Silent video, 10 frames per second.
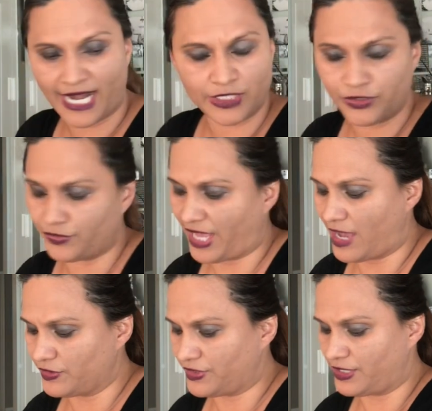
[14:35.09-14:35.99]
and took
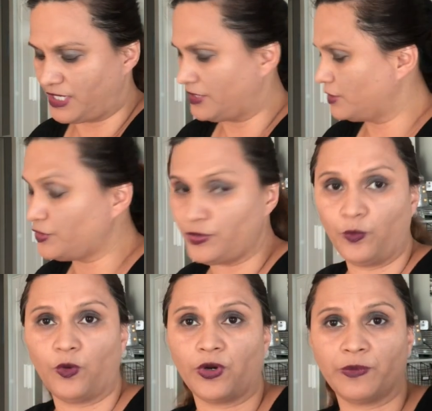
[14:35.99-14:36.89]
out the other two
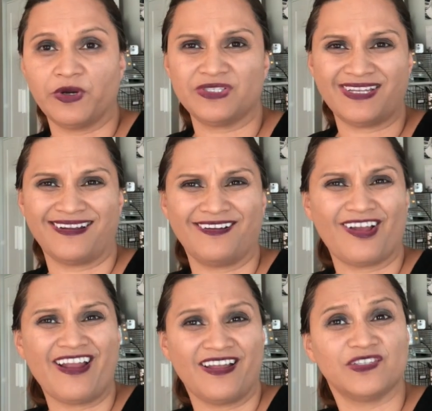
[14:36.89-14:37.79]
warmers that are
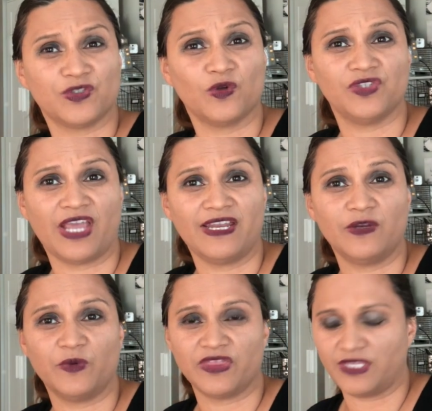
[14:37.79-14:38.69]
kind of
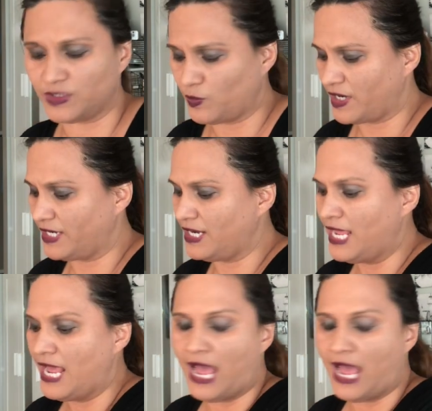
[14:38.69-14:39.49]
associated with this one.